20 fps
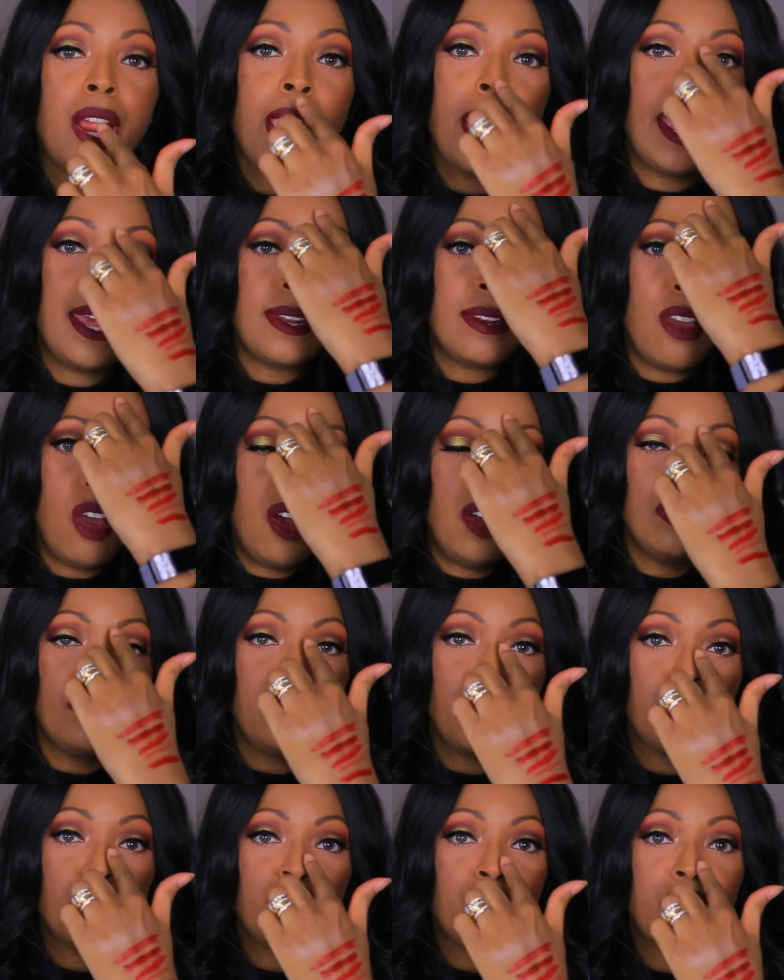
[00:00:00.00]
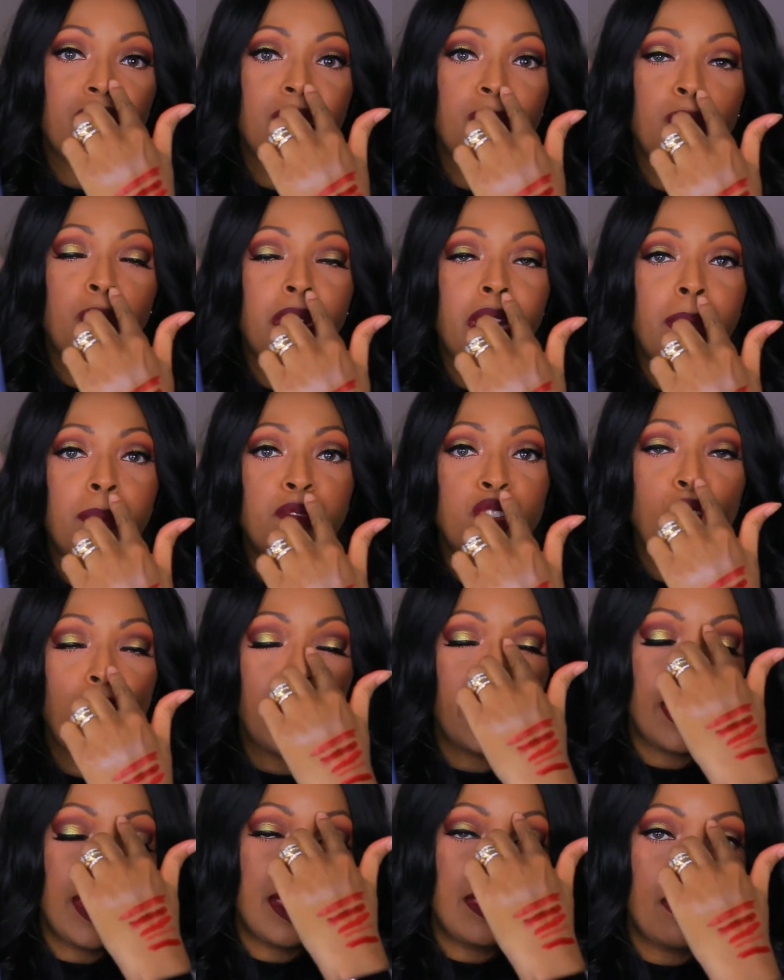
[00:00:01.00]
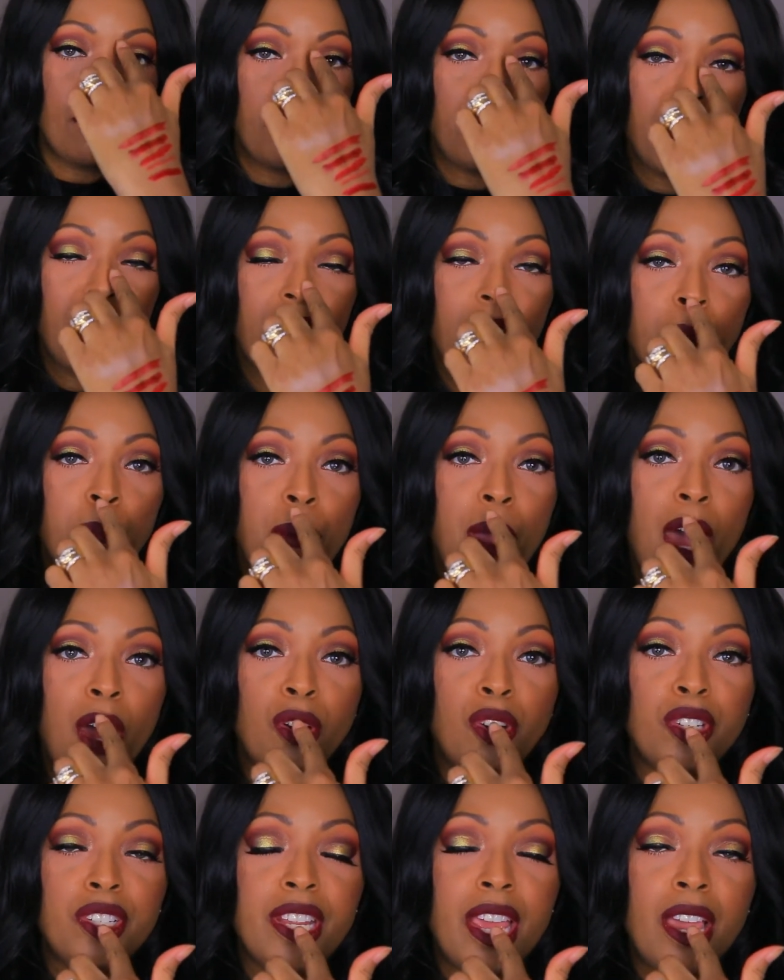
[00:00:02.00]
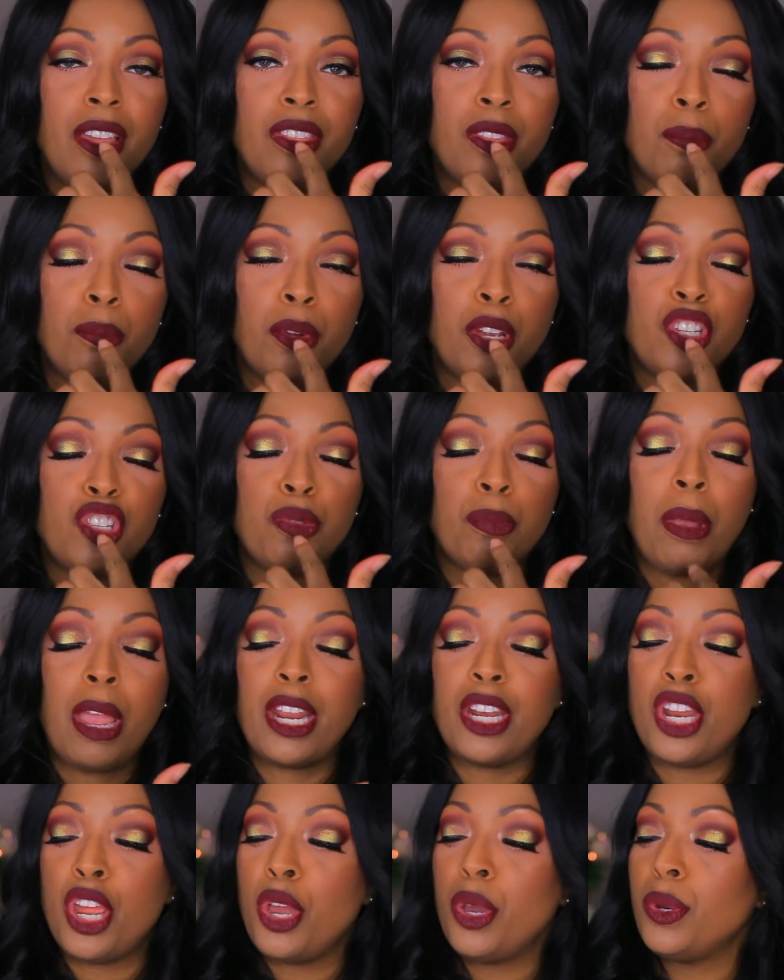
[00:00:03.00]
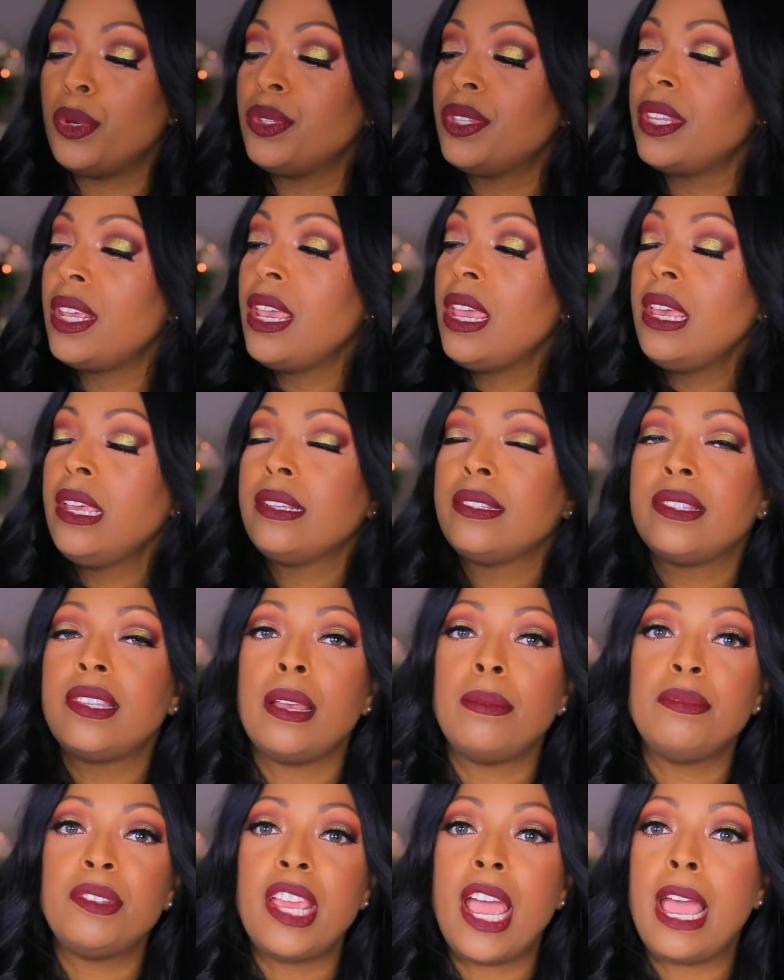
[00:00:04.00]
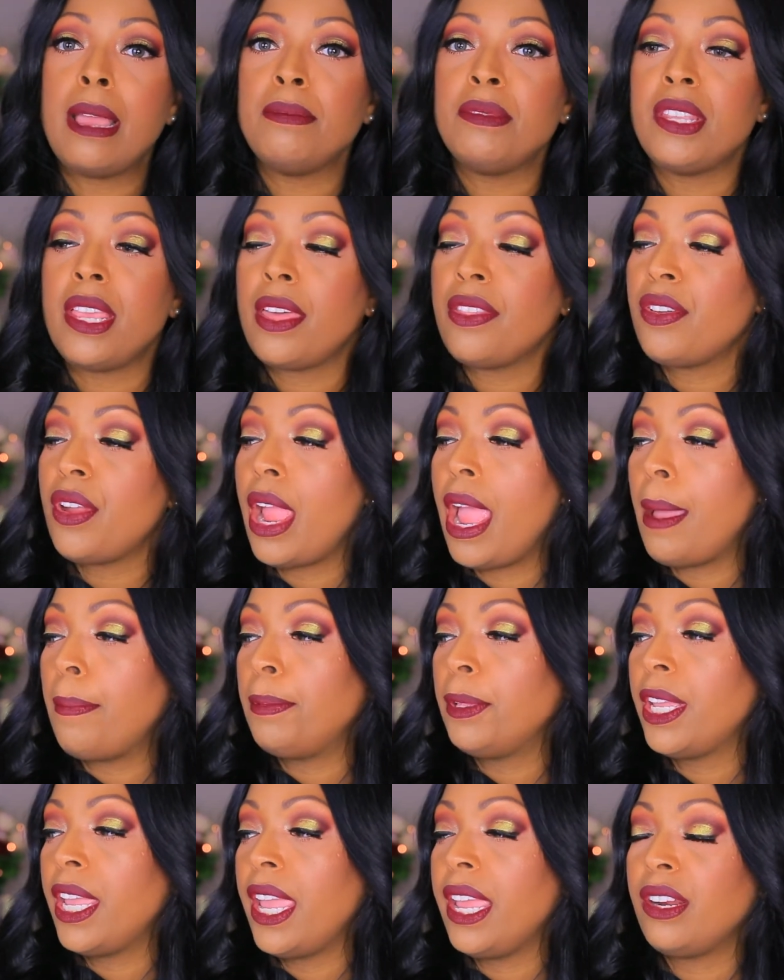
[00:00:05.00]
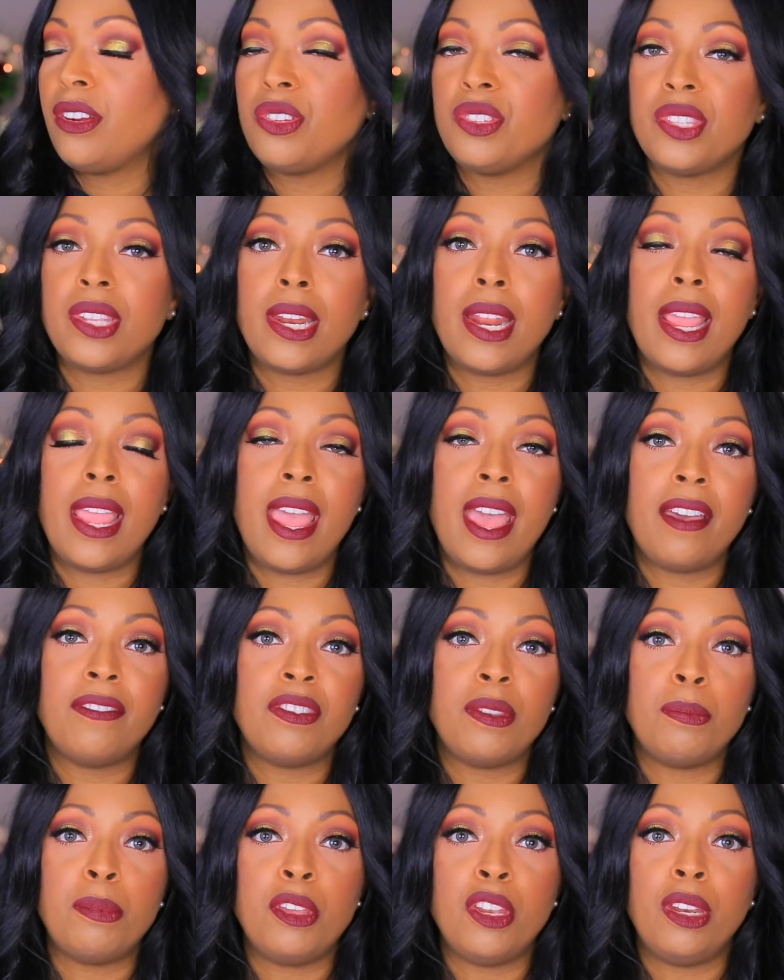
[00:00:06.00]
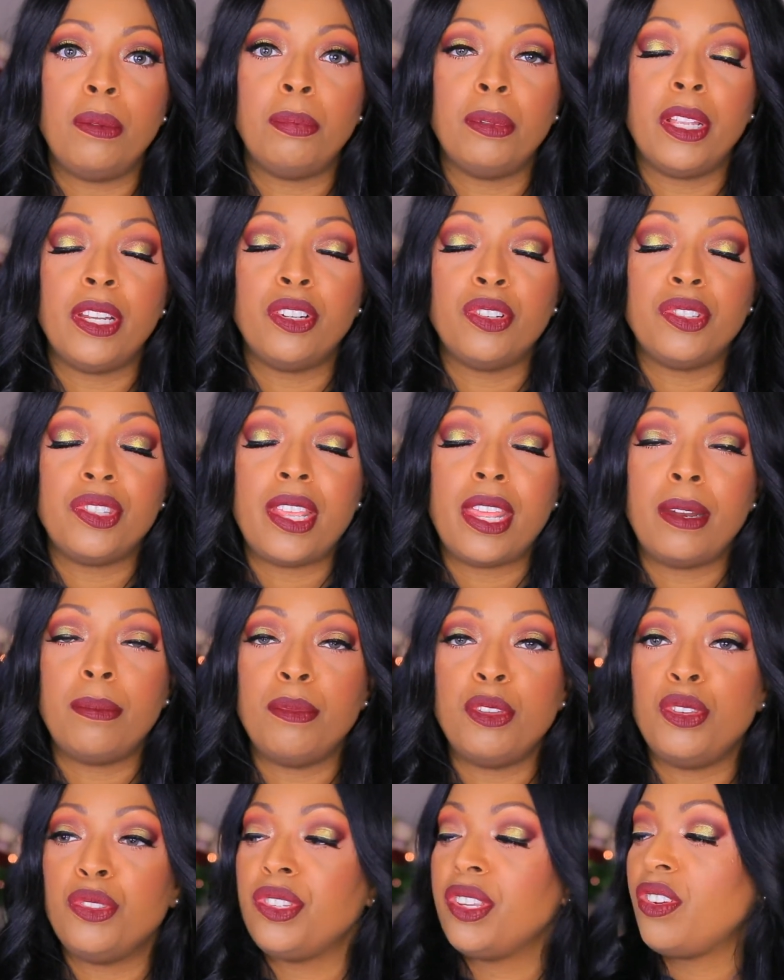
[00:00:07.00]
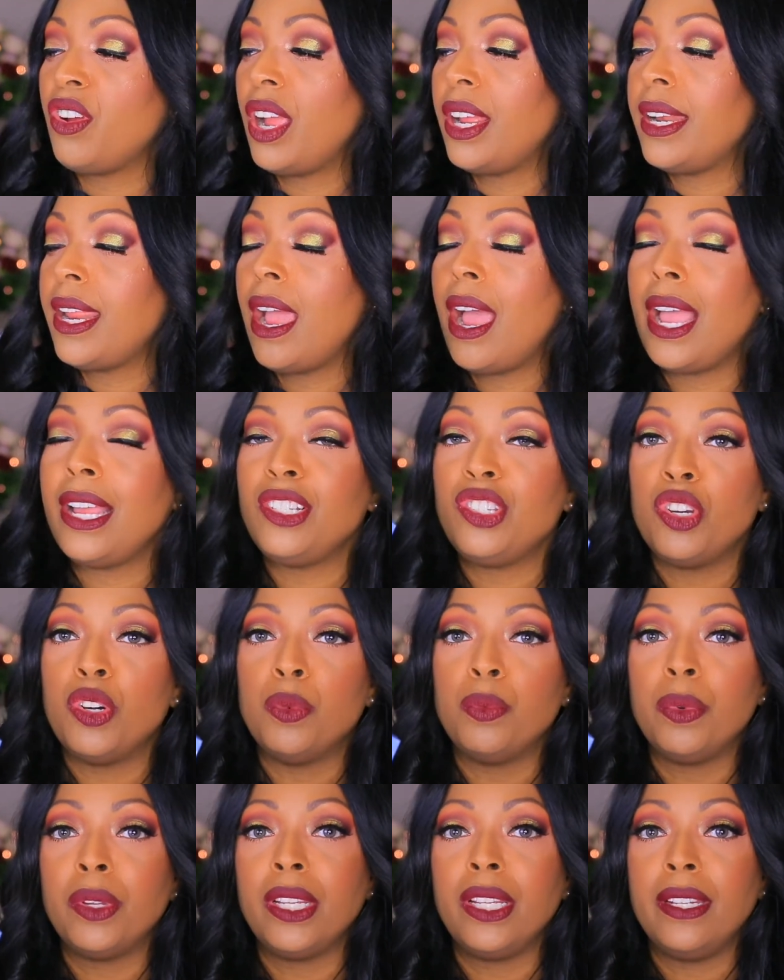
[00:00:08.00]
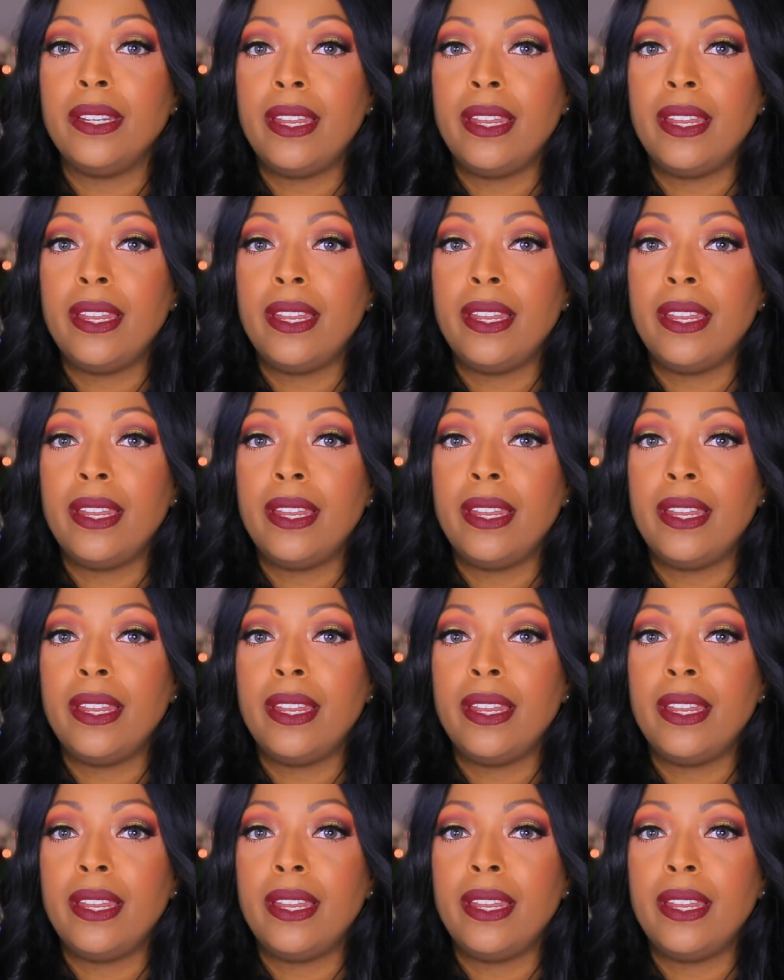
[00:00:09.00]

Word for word: And also just when I'm trying to get the banana powder down the bridge of my nose, sometimes the other applicators that I have, the beauty blenders that I'm using right now, I don't really